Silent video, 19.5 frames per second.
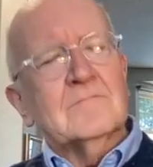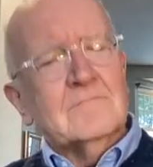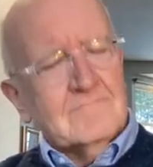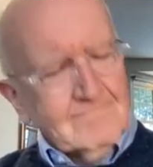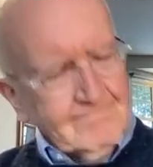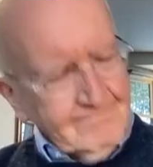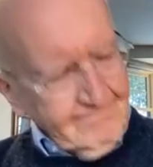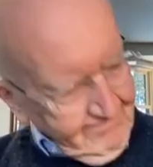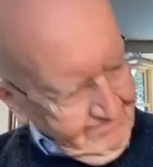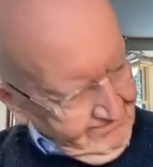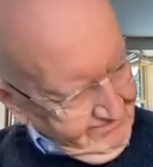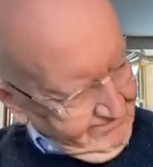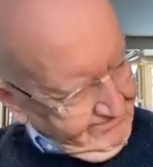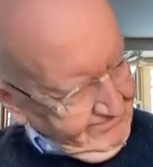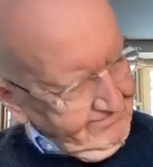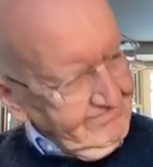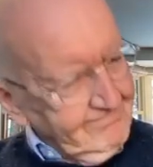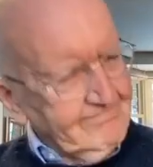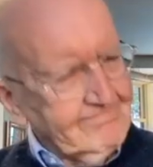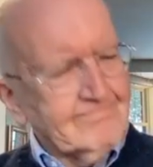And
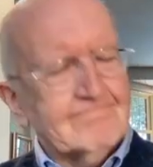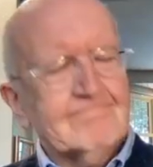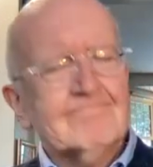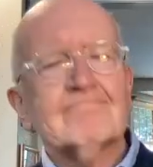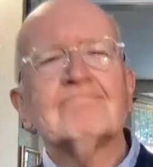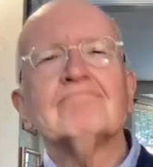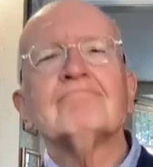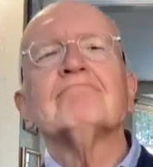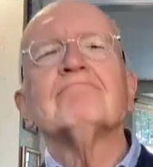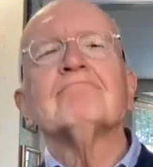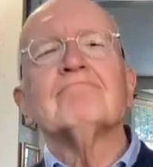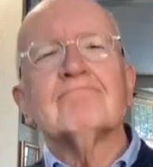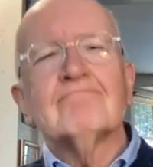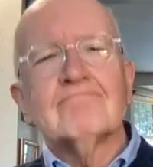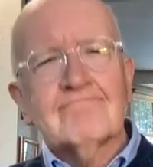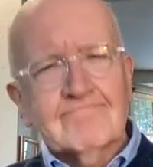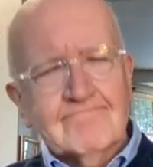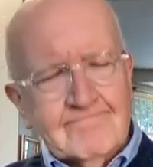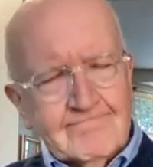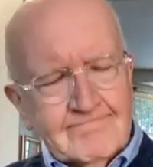music has always
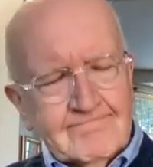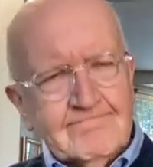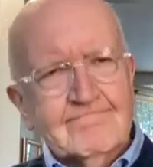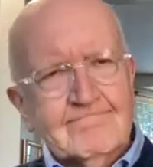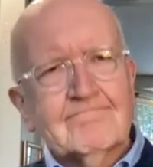been the thing